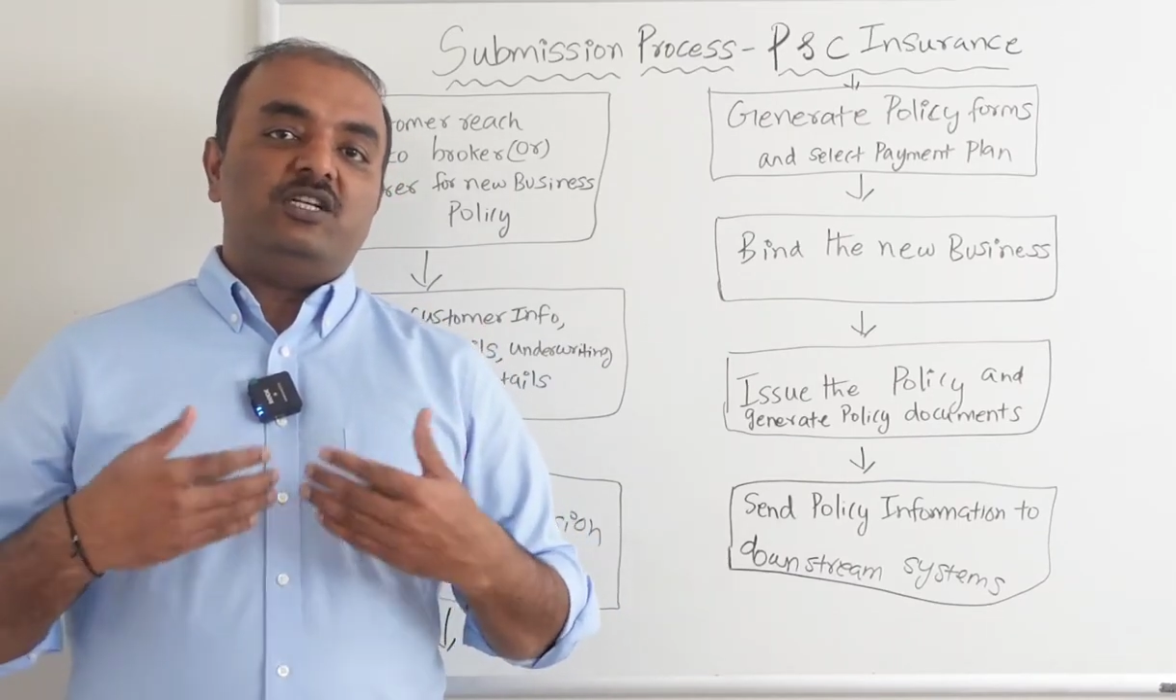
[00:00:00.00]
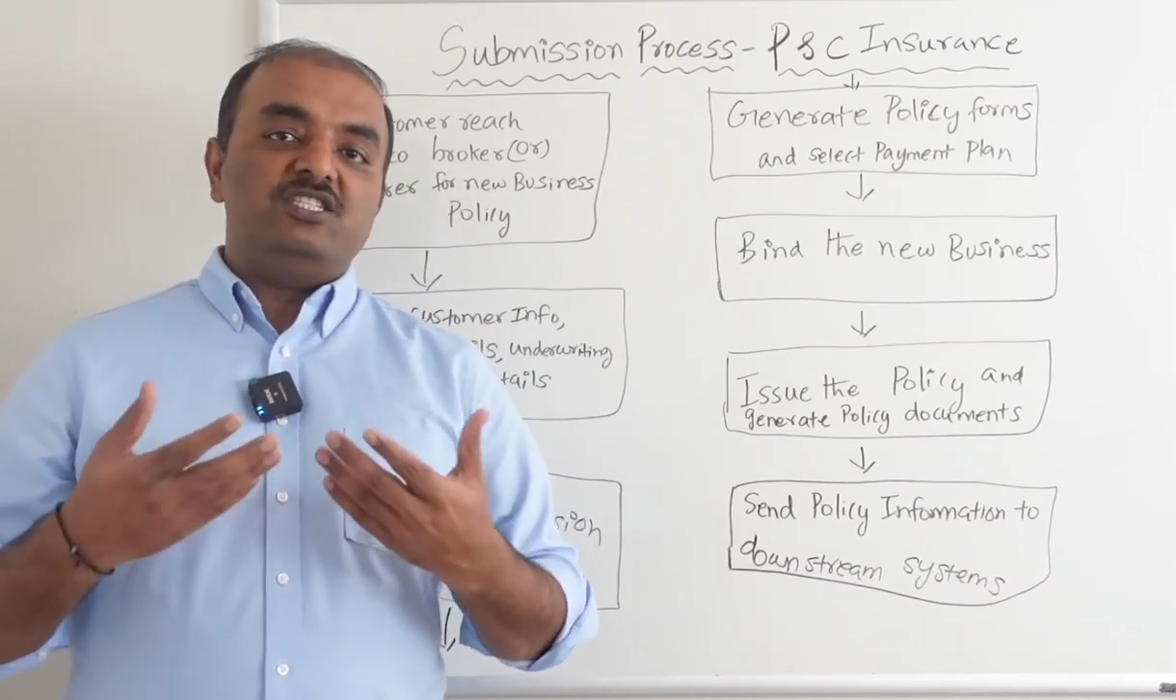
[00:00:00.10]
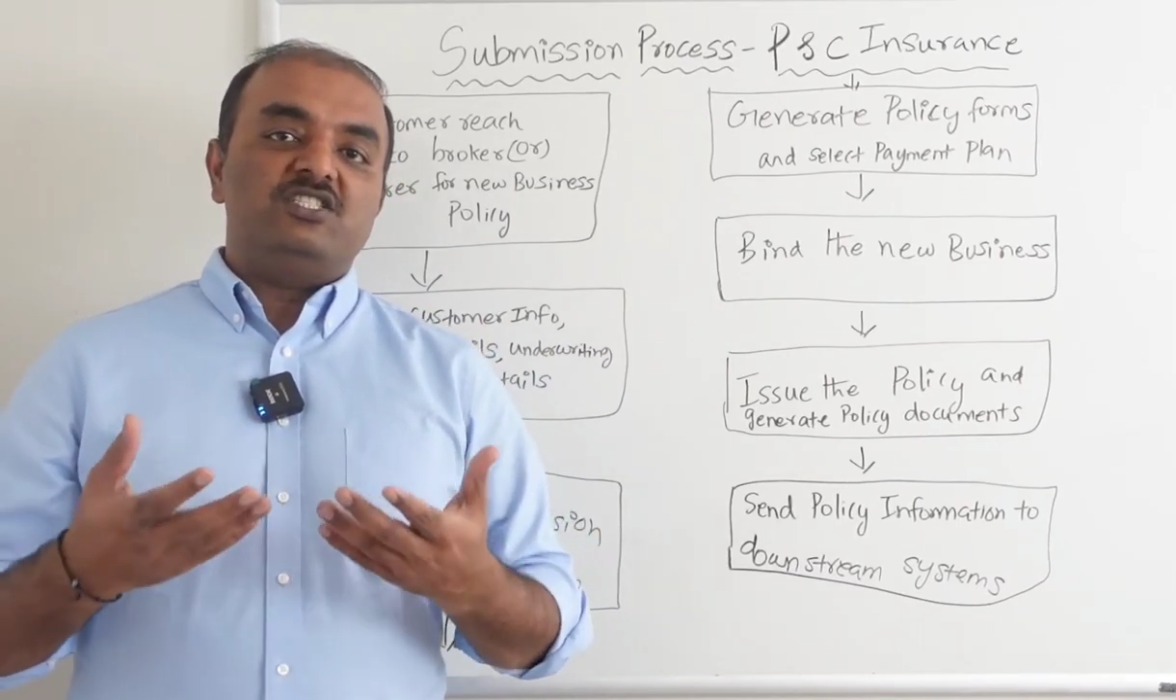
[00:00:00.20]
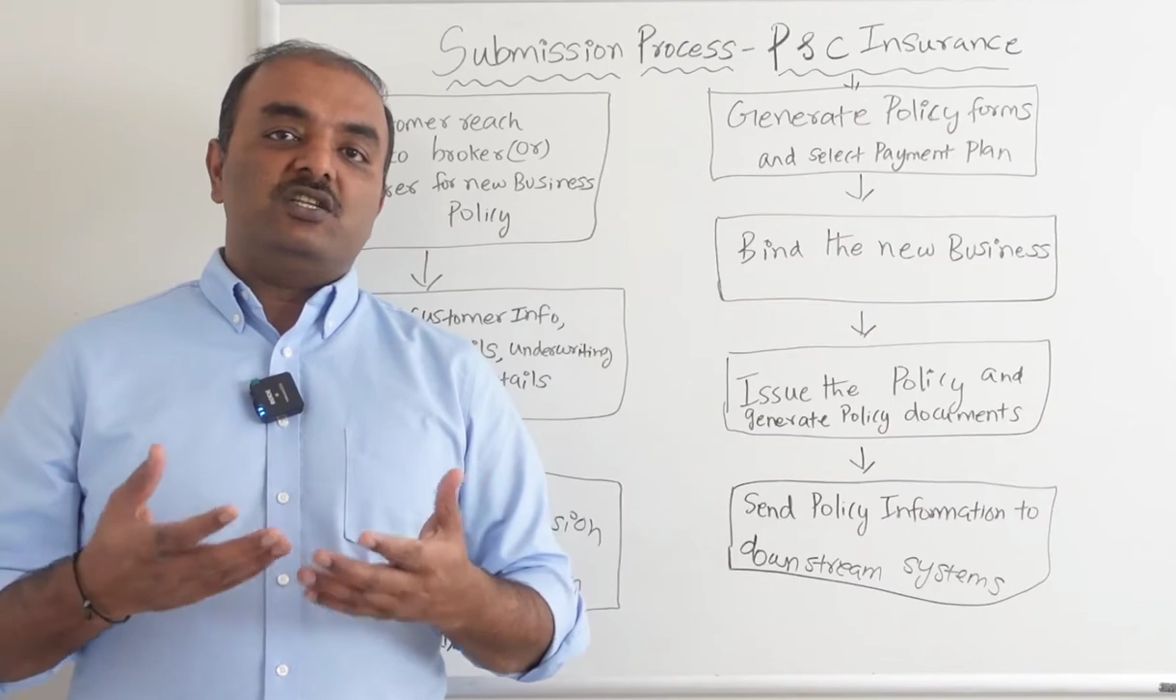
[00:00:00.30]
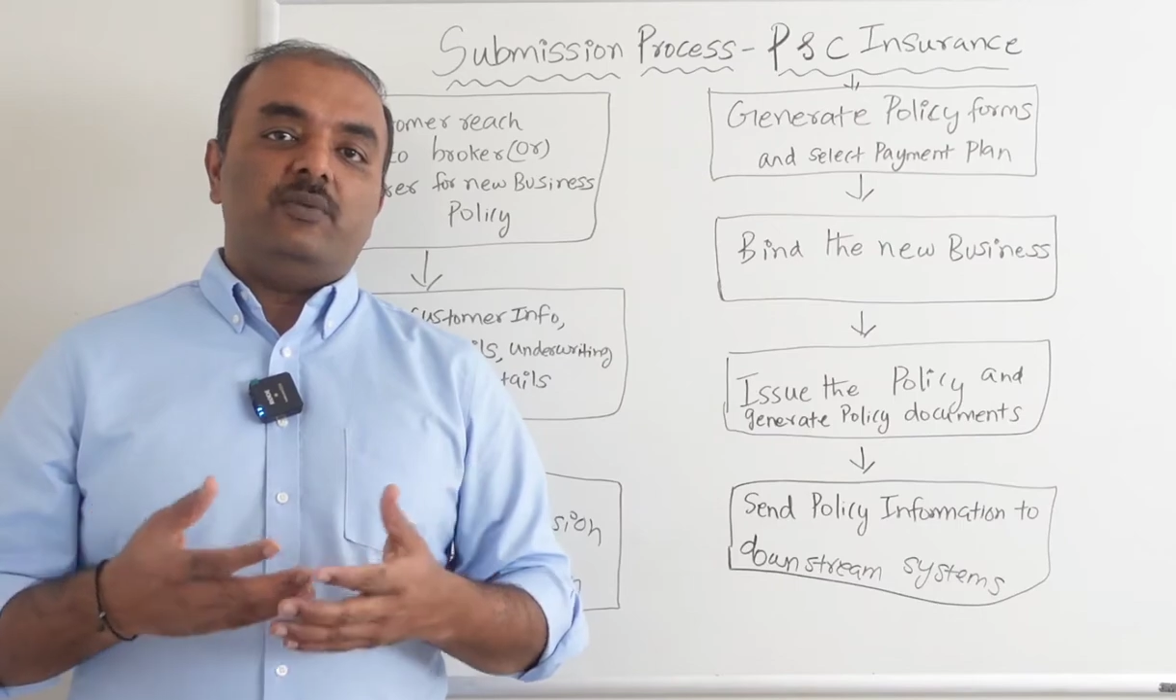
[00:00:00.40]
one
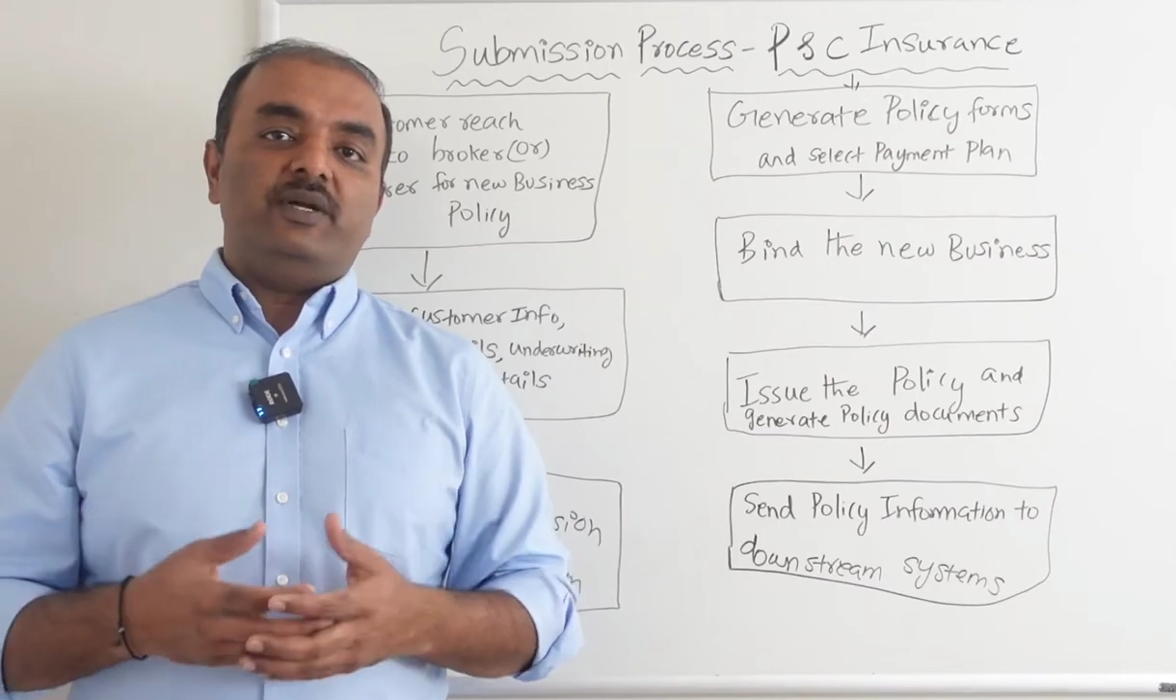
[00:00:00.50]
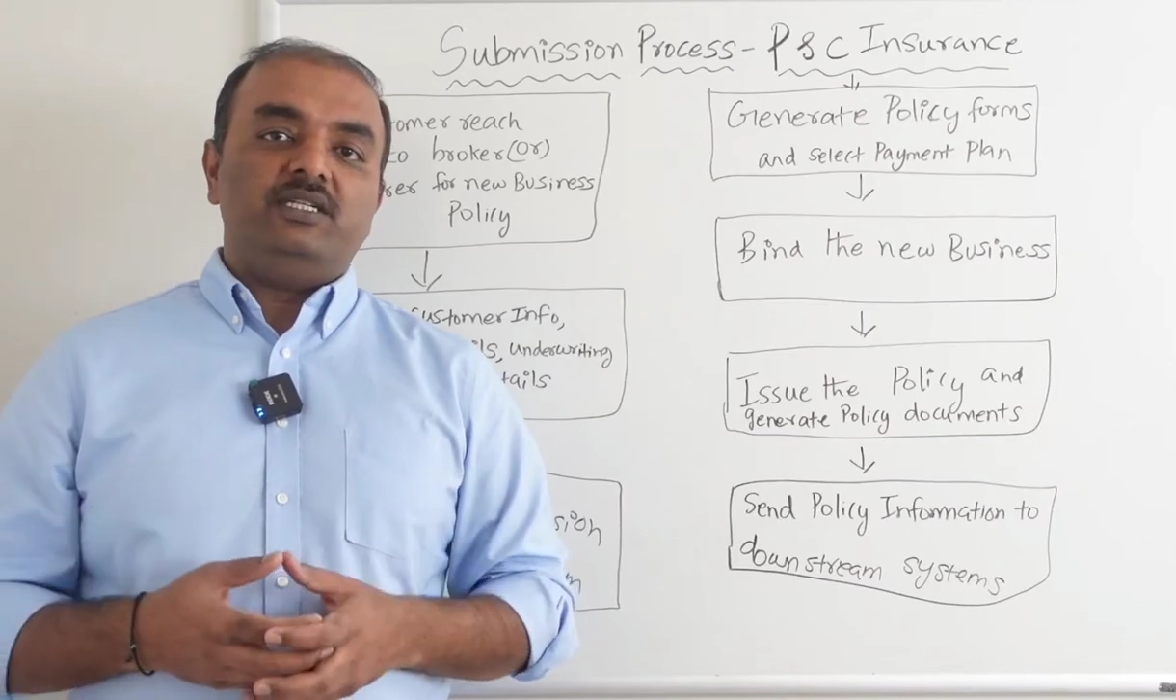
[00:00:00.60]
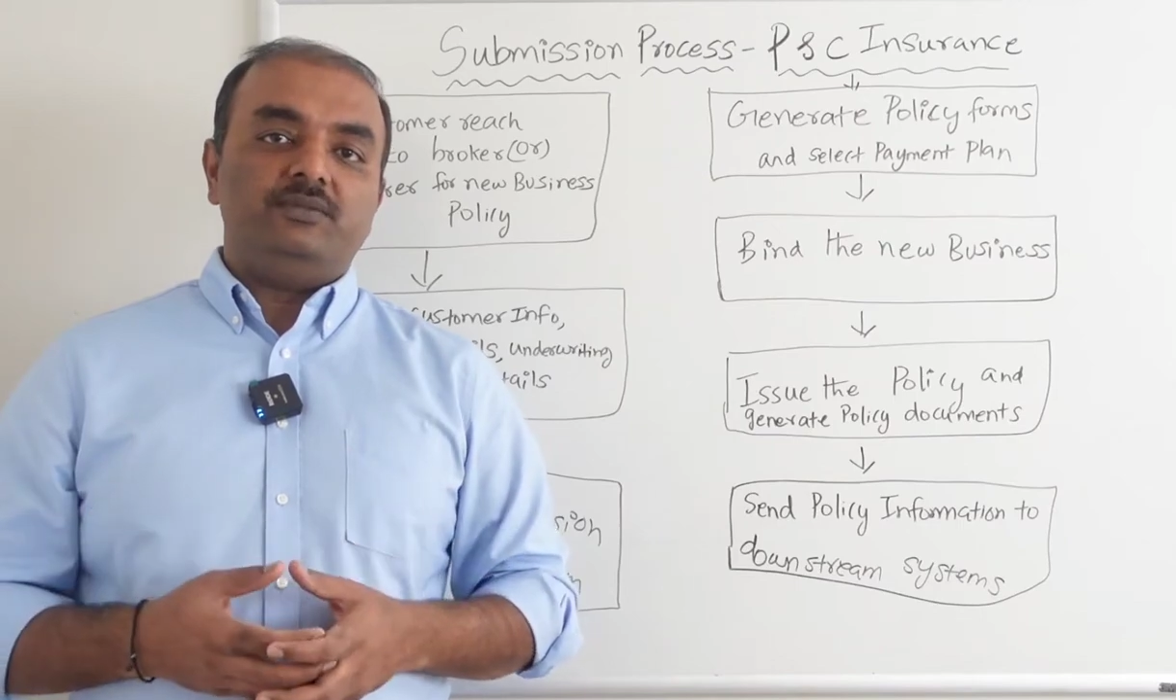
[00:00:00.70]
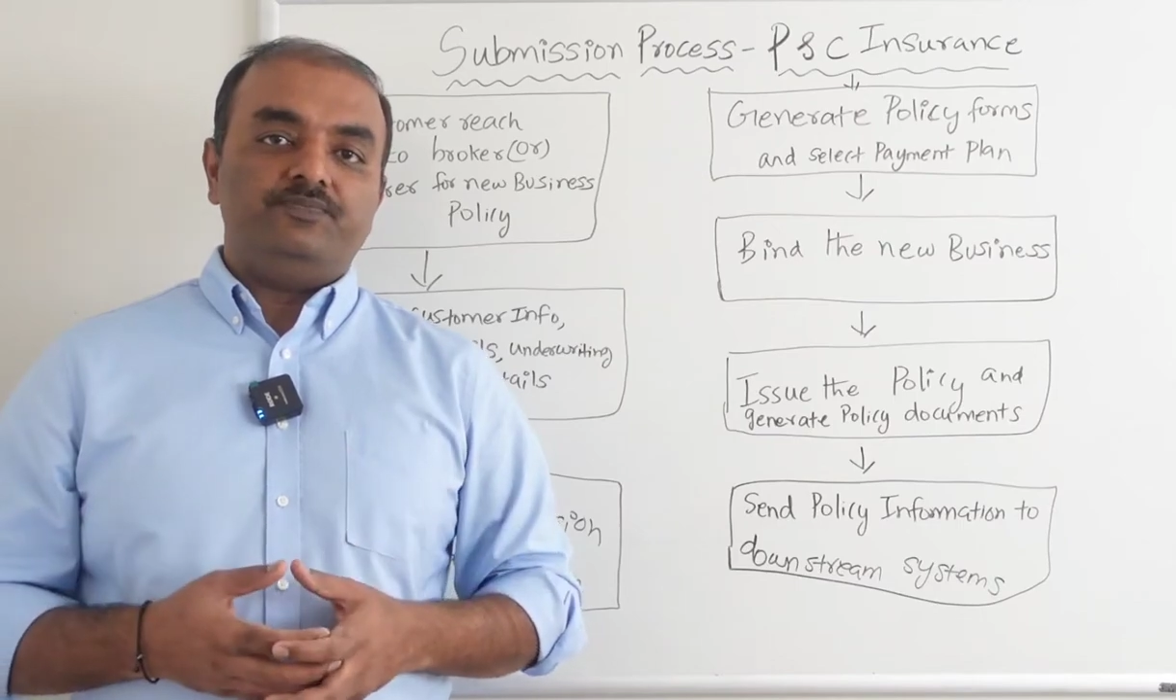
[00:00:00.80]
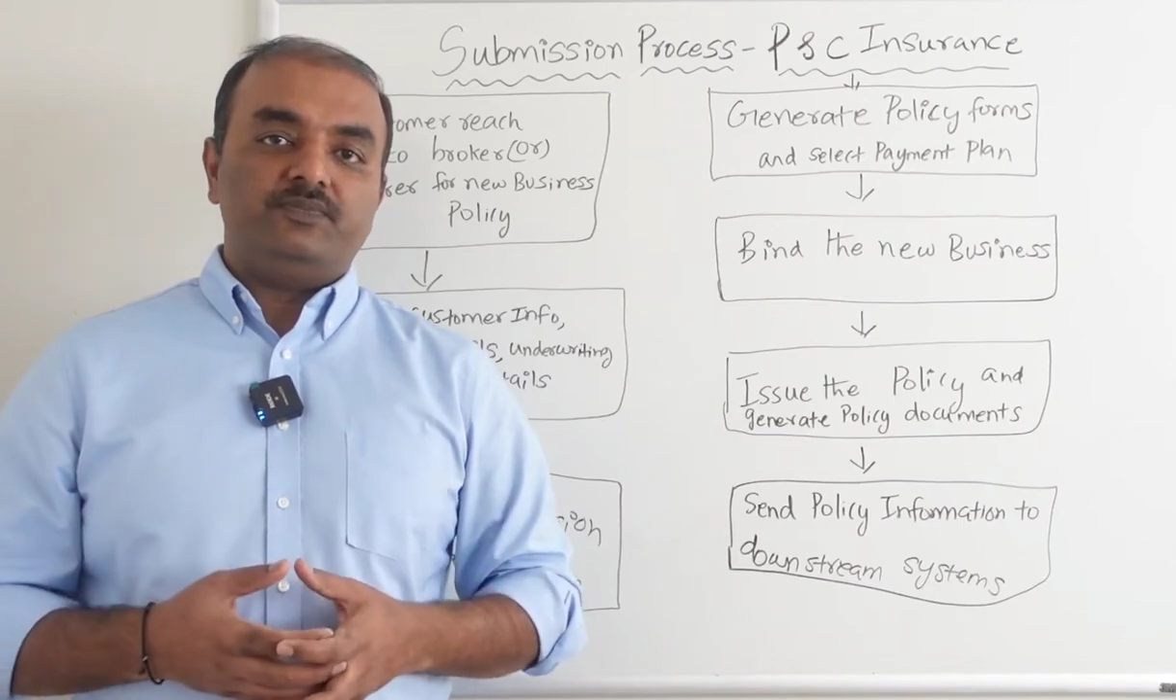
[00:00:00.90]
installment